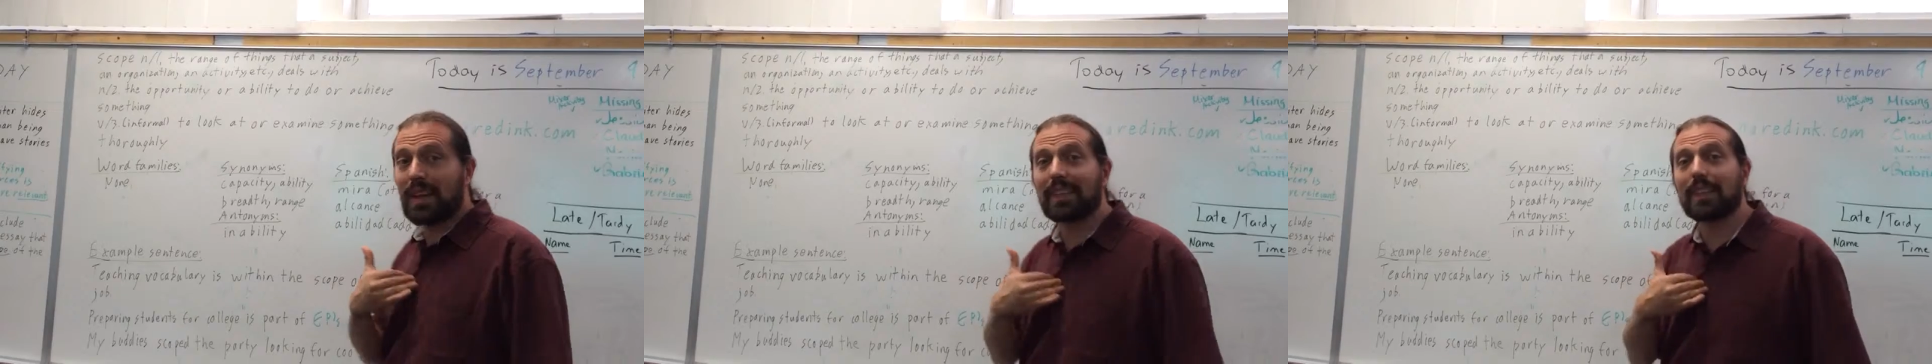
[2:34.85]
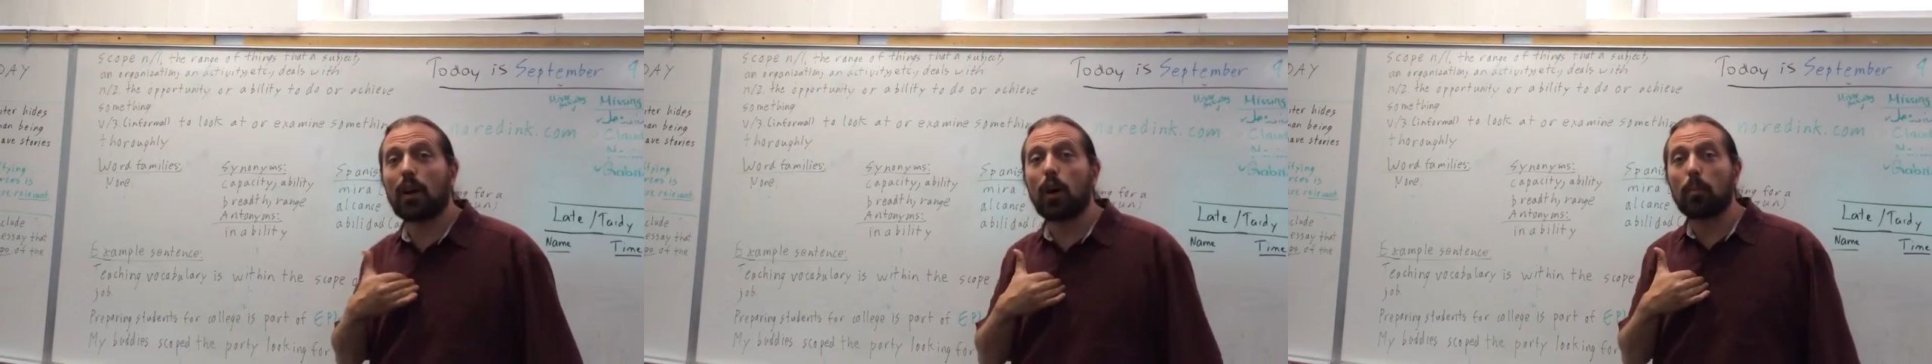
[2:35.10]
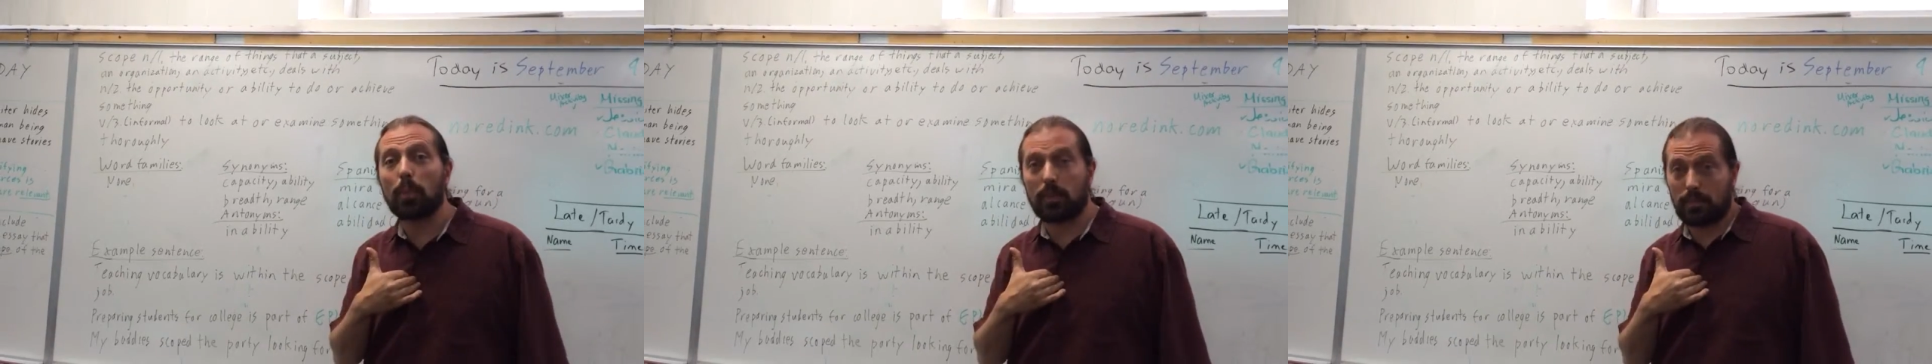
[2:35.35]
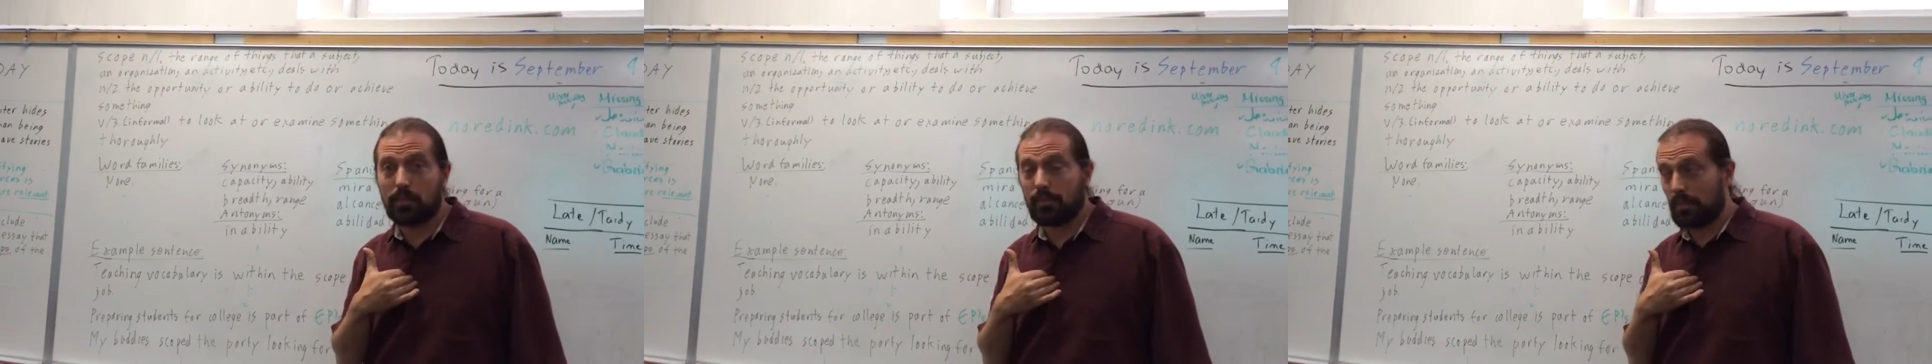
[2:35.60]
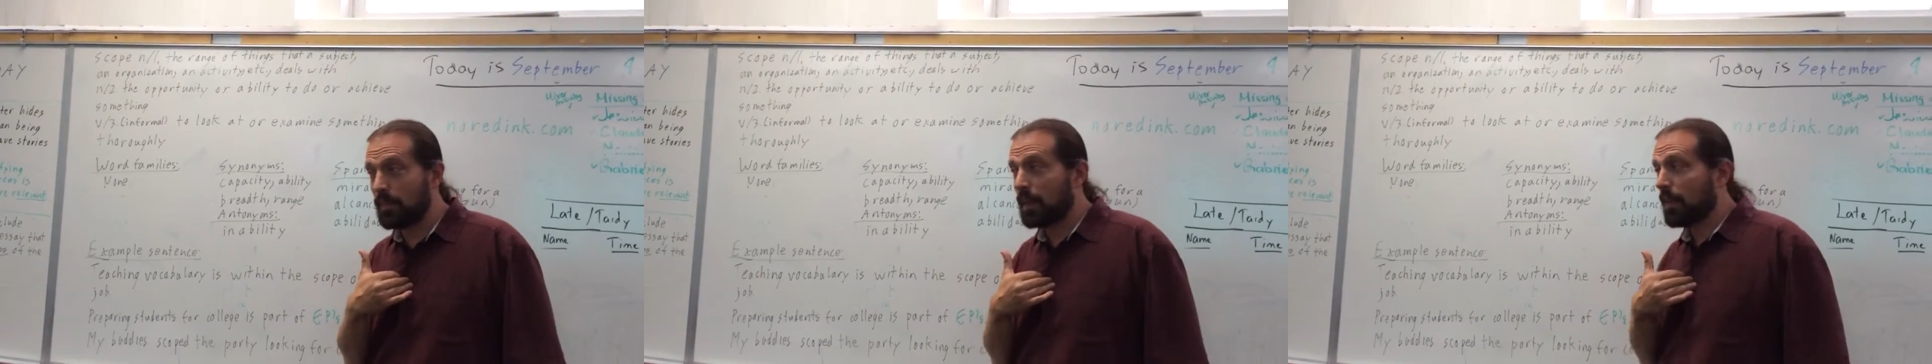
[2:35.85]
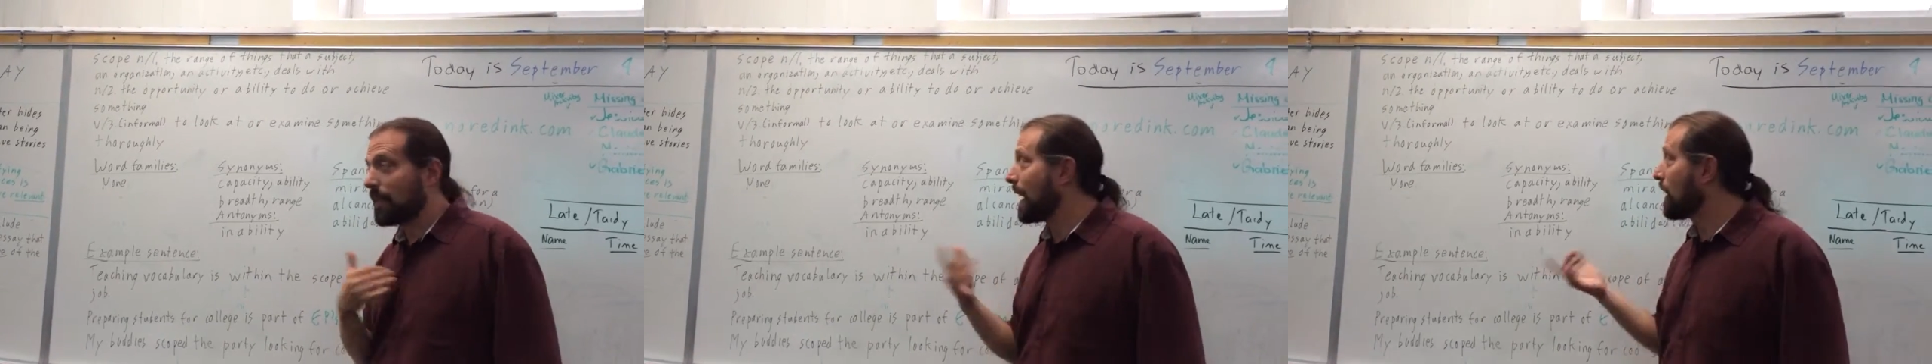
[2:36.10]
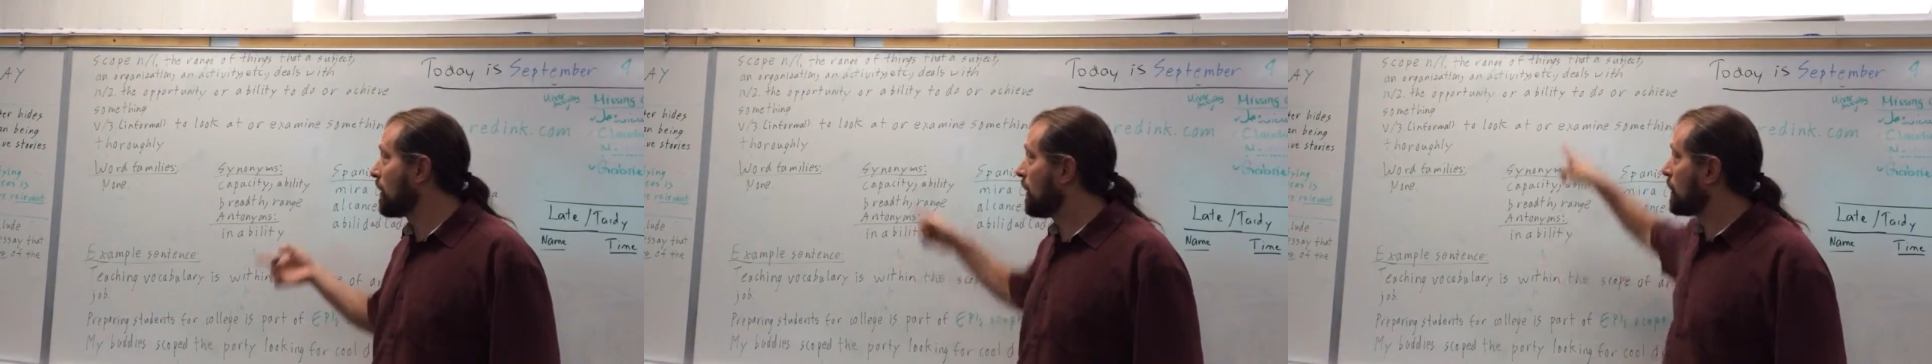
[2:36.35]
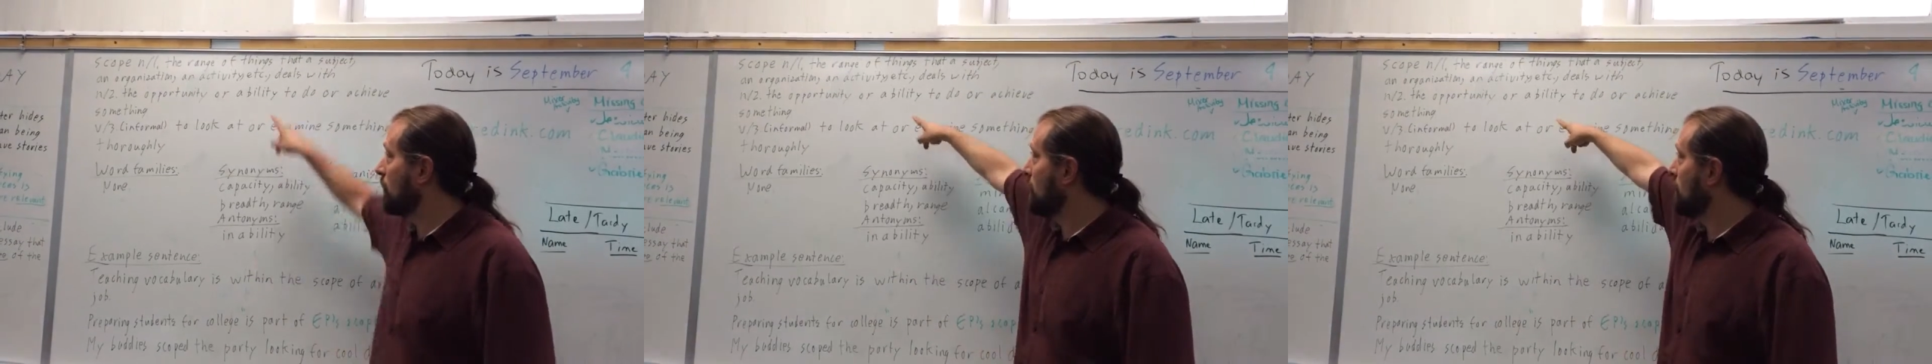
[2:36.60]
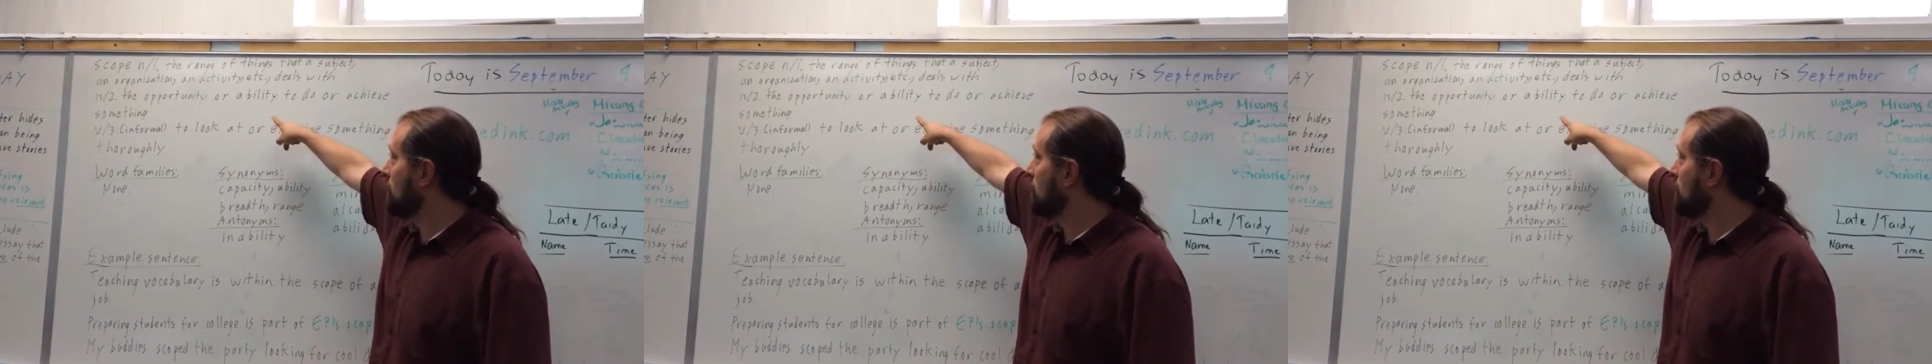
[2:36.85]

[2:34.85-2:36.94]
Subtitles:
my scope. That could also be